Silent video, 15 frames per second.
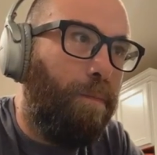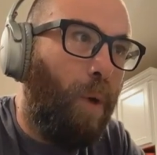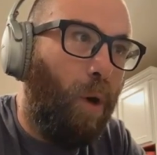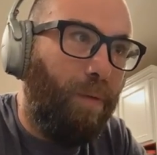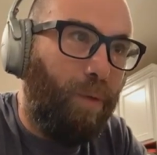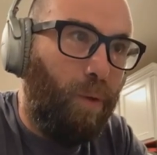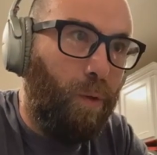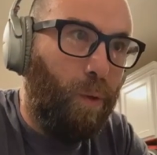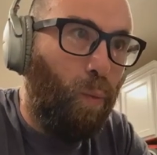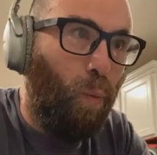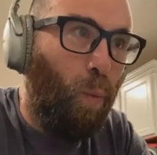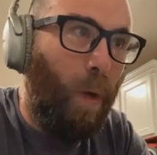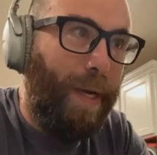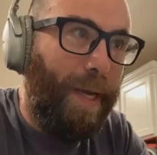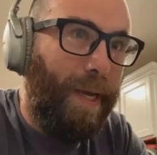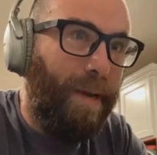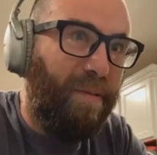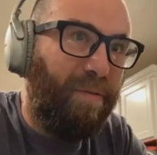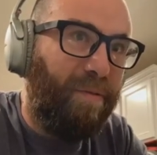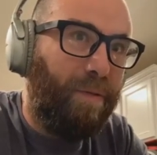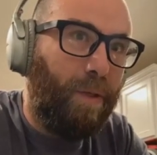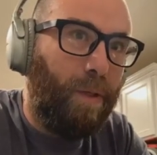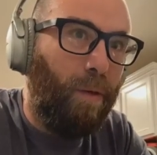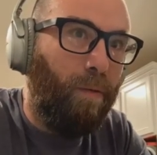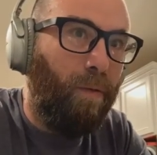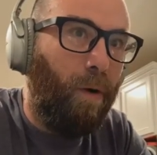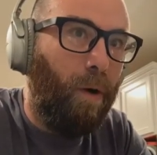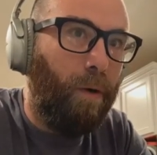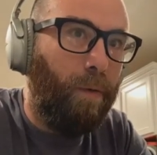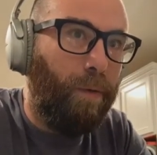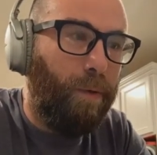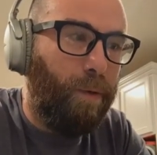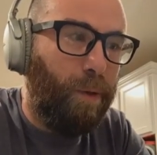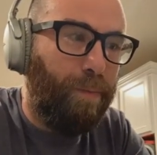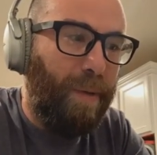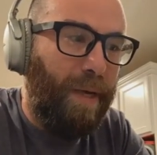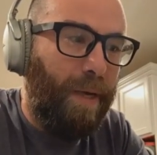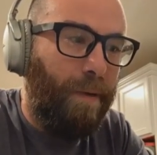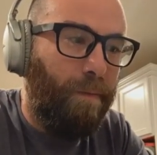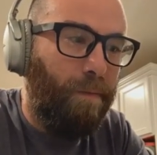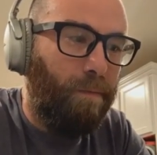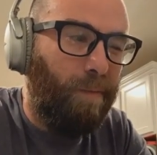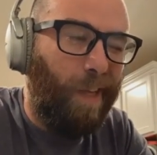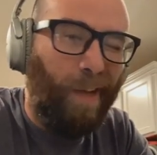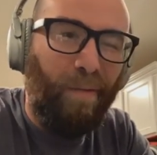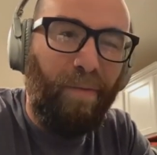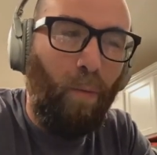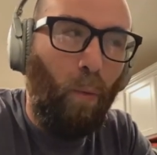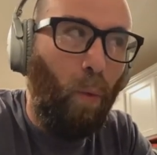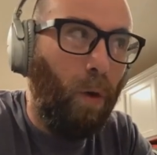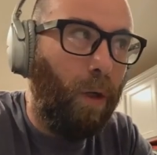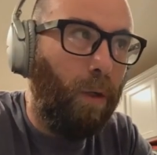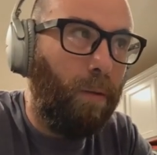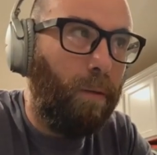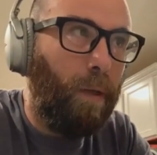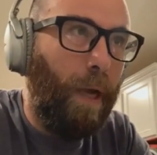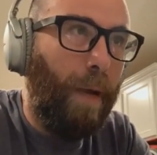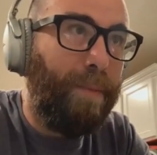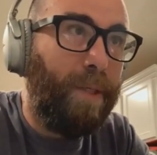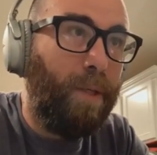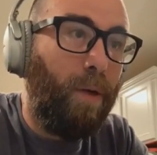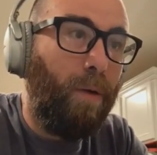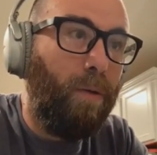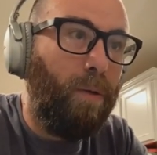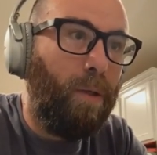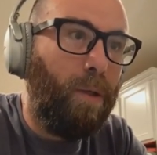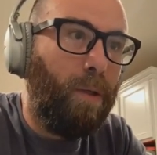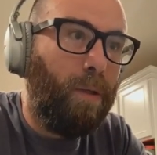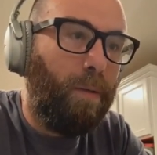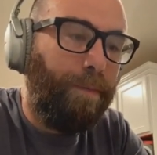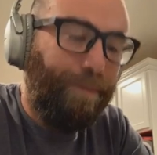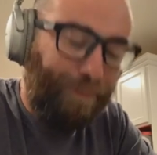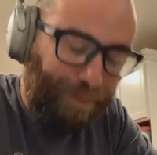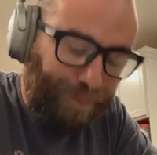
Marvel's What If so far. There's been like 4 episodes